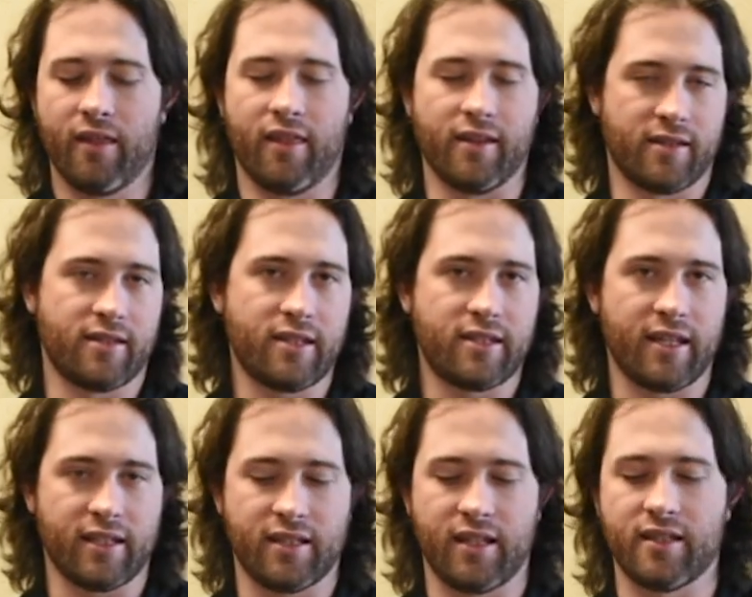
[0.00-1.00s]
This is
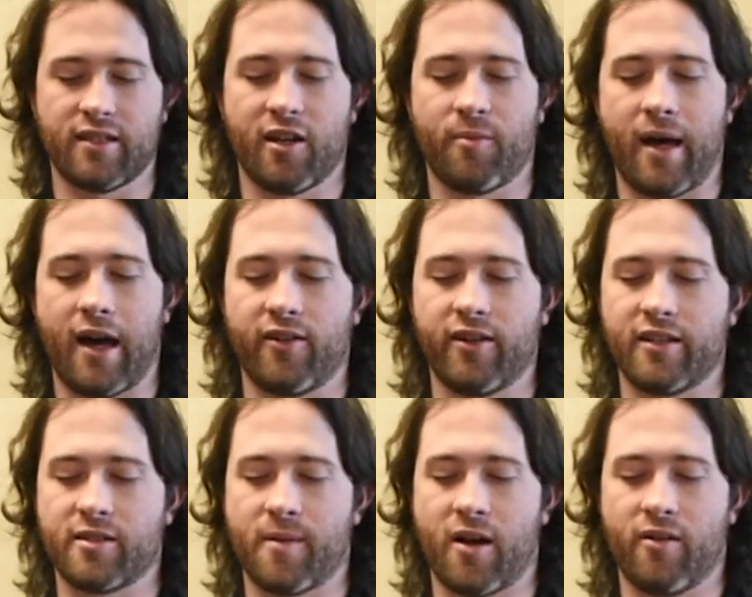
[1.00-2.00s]
a 16-cell battery.
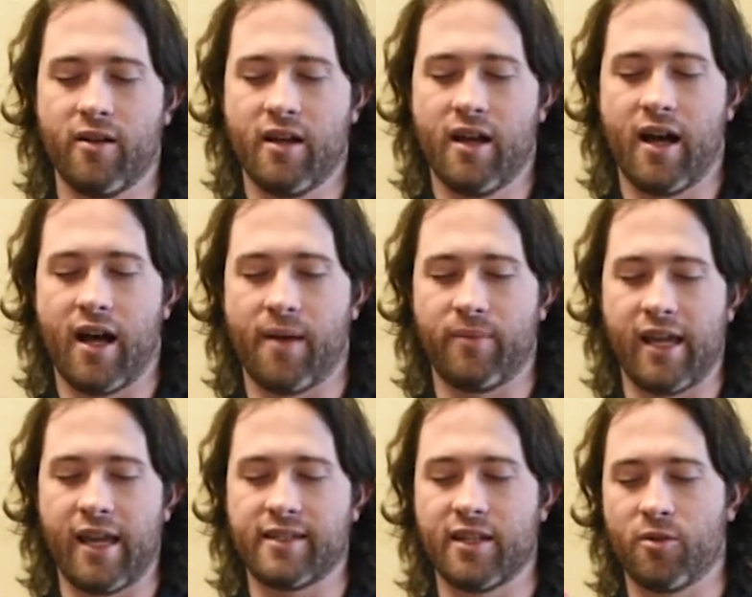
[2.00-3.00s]
It's about
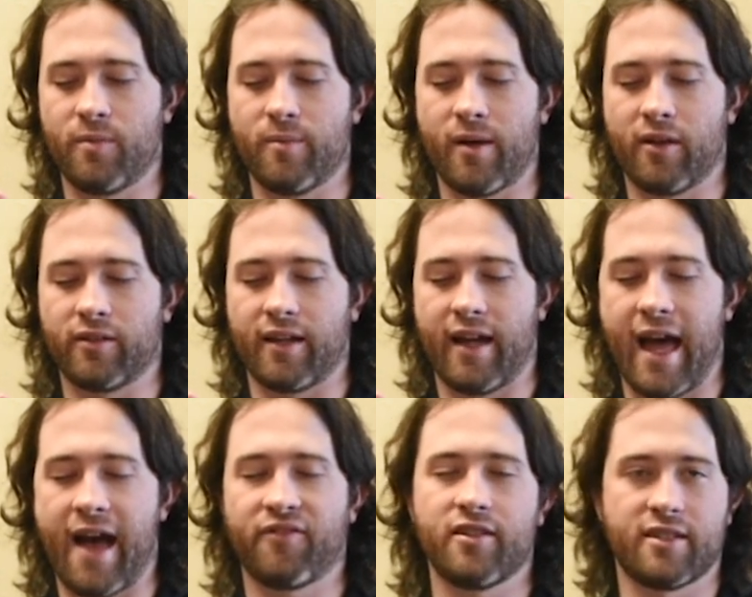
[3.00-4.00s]
the 8-cell would be about
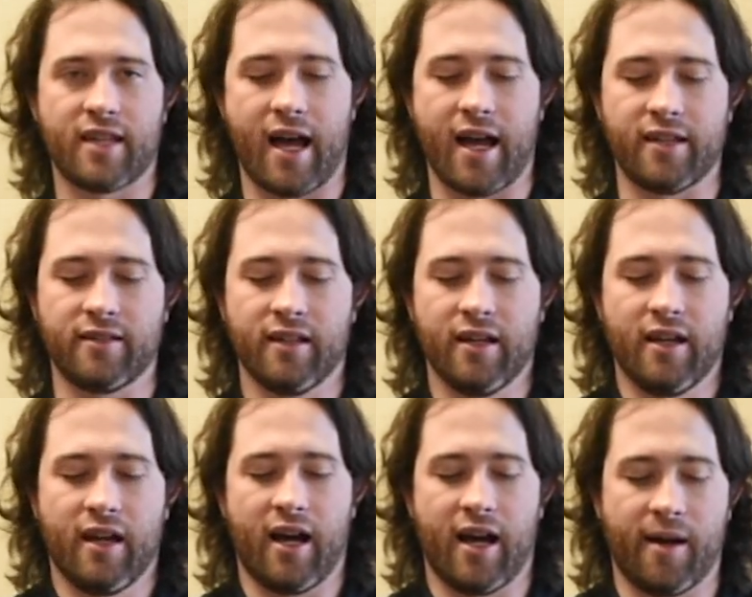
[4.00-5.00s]
half the size,
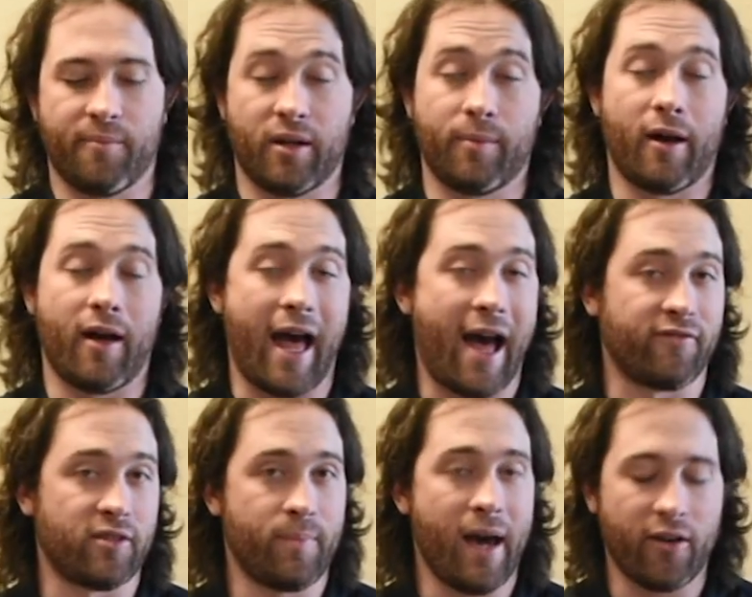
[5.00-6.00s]
but about
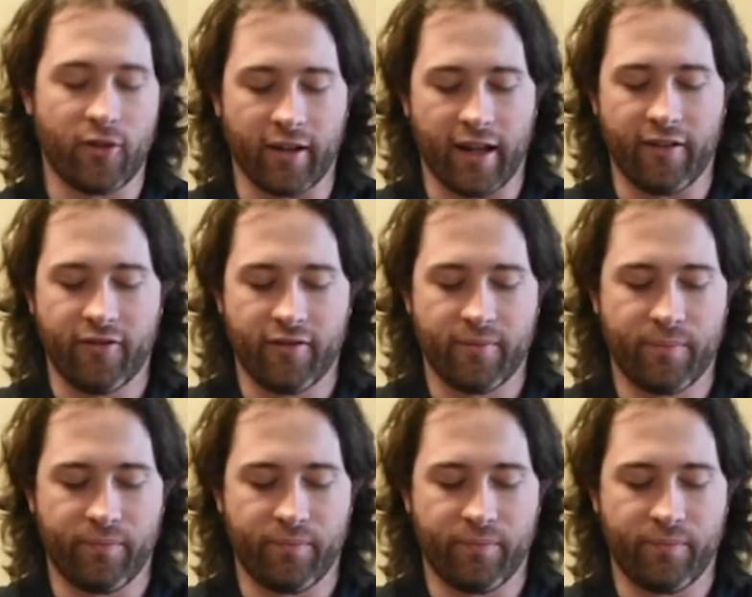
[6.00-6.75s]
half the battery life.